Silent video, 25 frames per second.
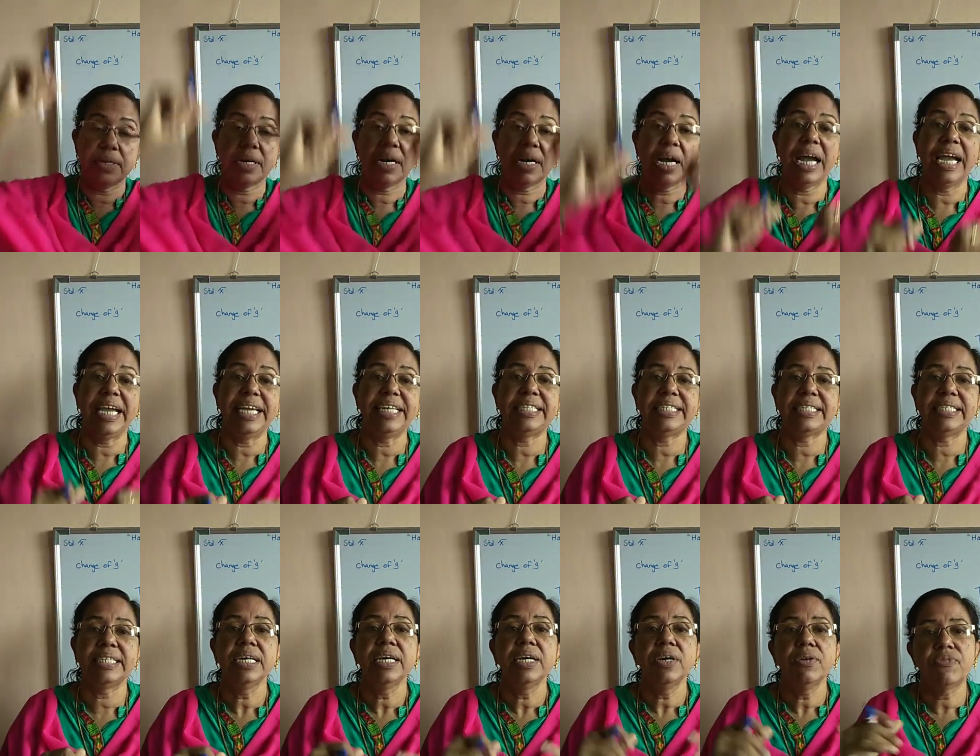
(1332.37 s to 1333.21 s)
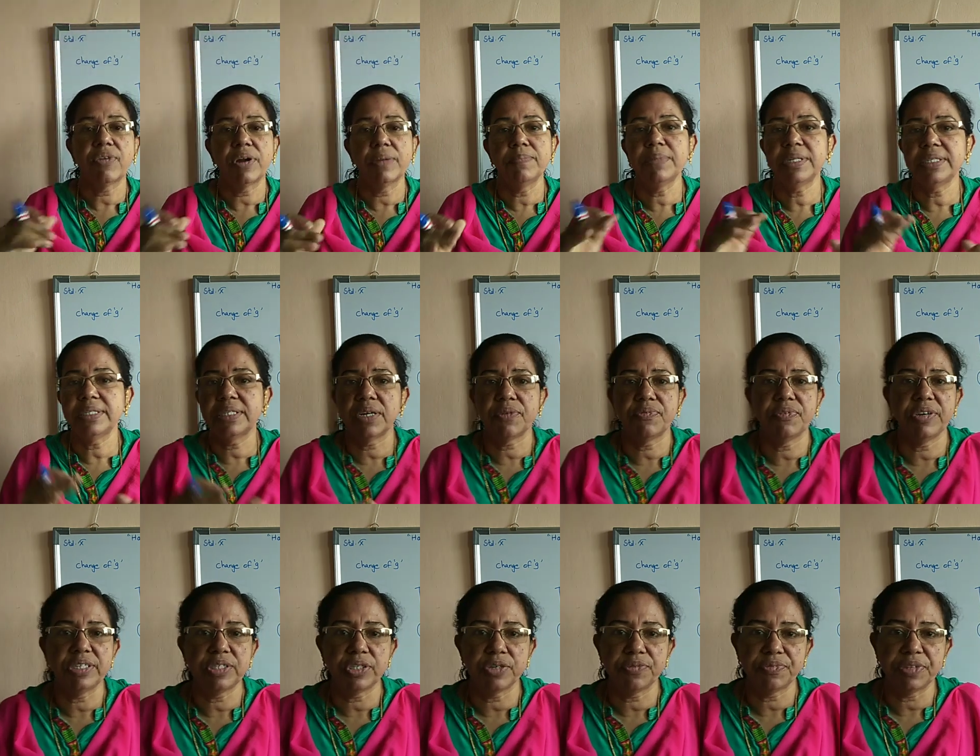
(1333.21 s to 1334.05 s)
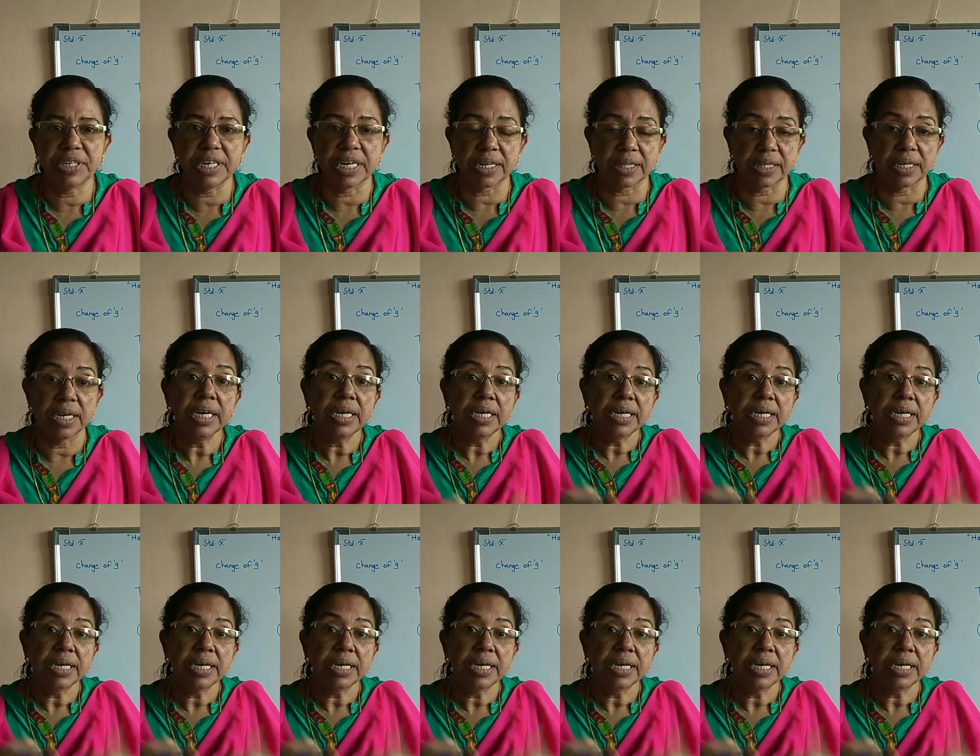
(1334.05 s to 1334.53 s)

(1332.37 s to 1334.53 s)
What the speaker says: heights from the surface of the earth.